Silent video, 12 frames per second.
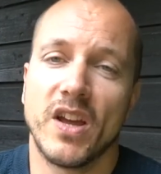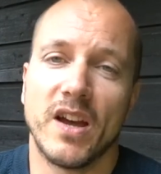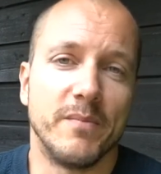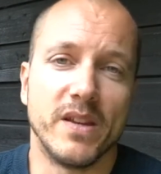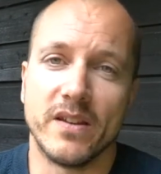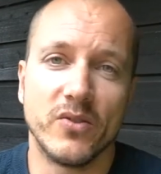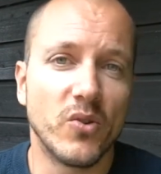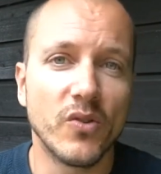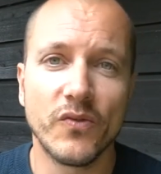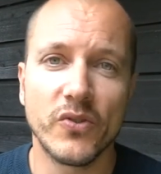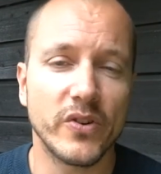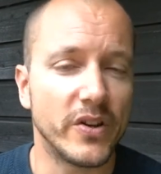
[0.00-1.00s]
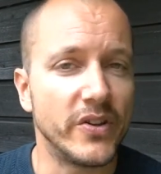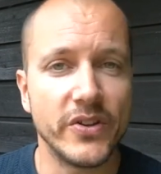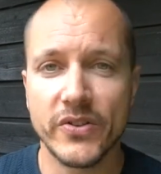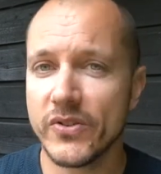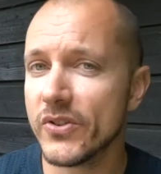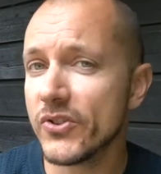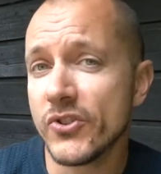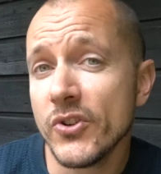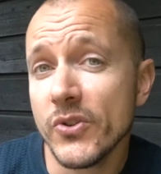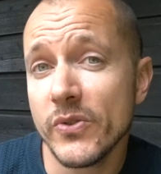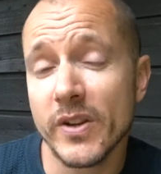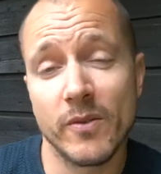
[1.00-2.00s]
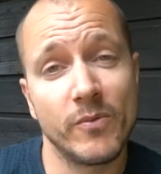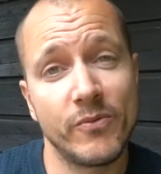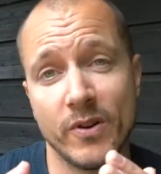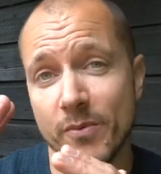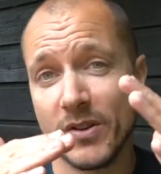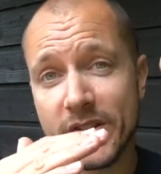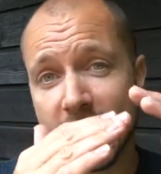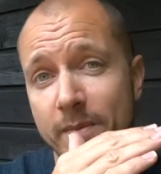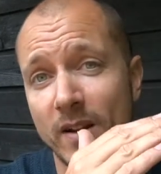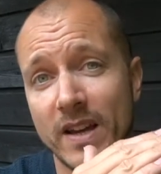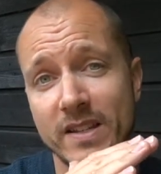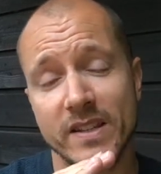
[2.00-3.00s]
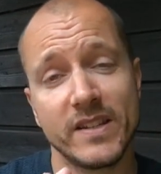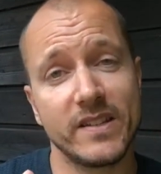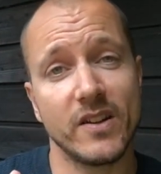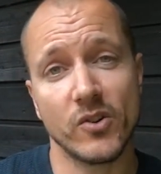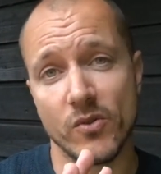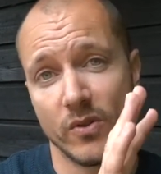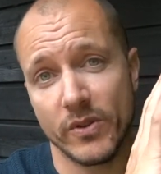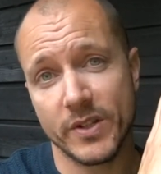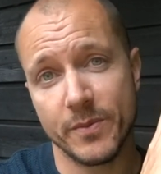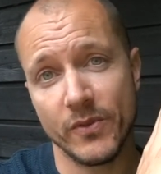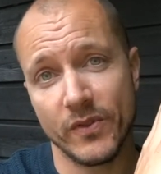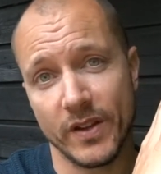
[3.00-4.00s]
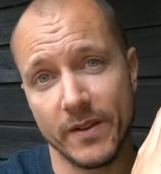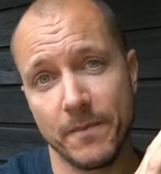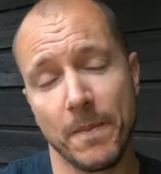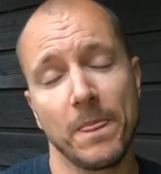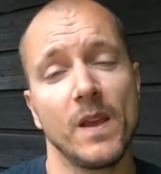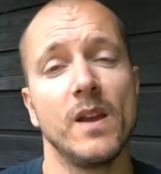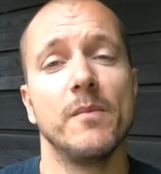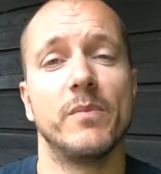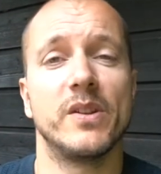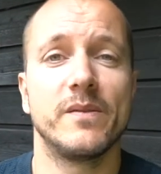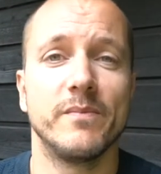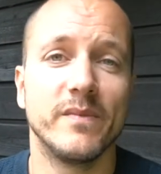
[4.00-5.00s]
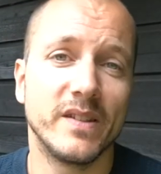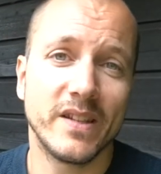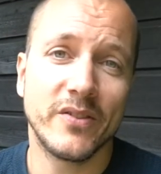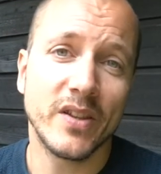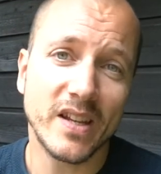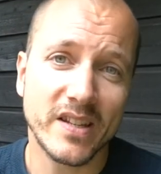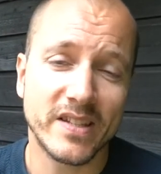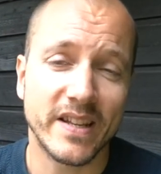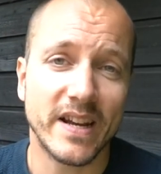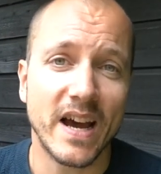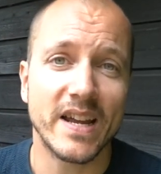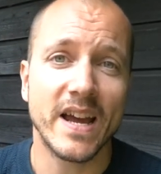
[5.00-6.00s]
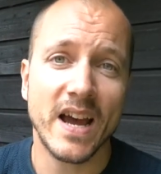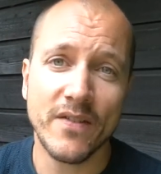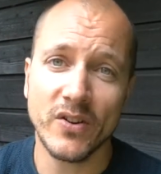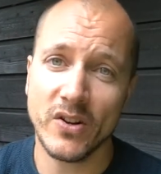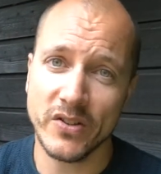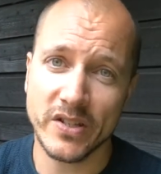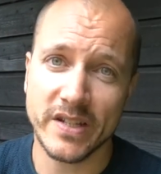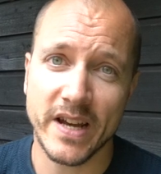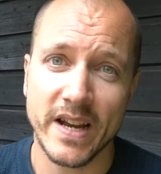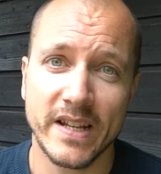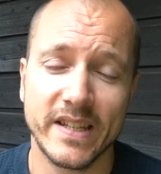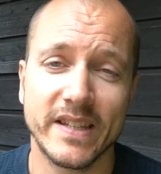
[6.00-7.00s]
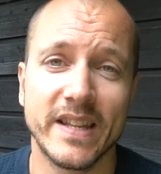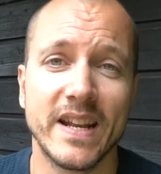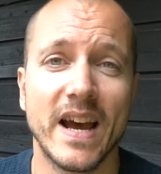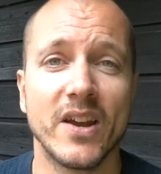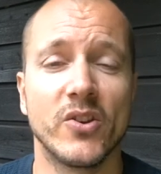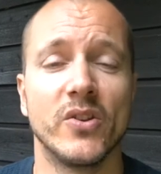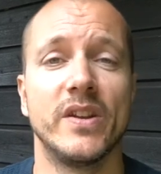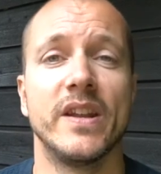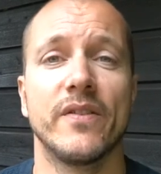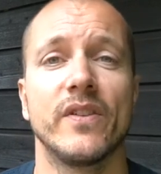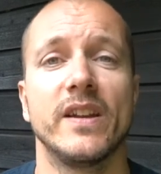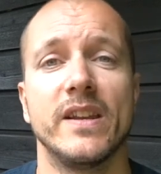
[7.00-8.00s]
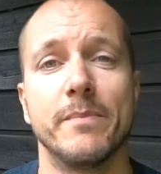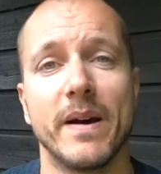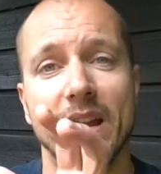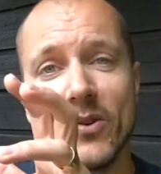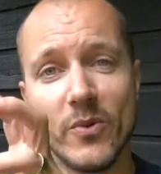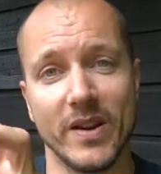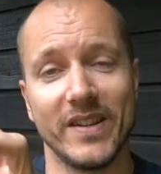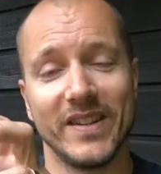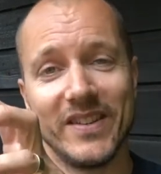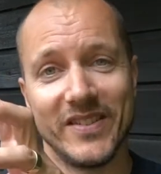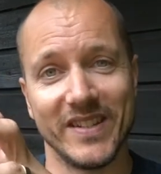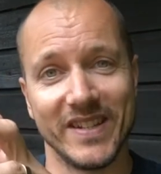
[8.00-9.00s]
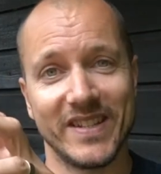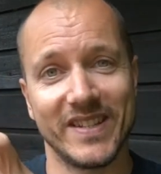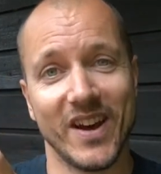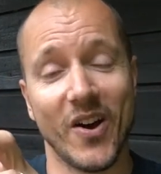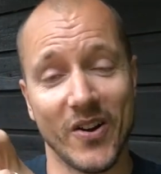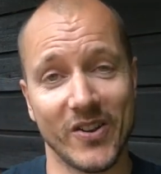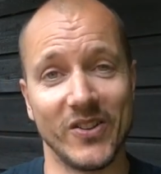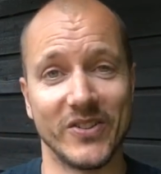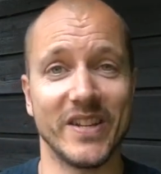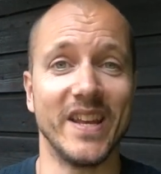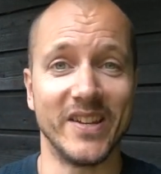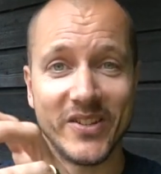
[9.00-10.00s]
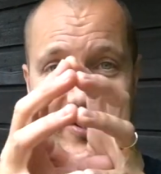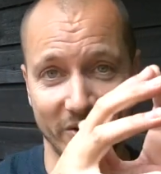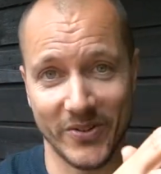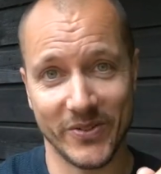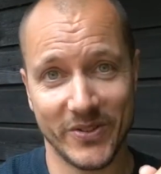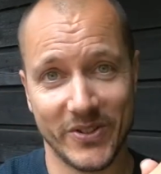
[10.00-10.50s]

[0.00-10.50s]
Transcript: I mean, over a year or two, it'll probably stabilize and start growing smoothly. But the thing is that I have another site that I could definitely migrate these articles into.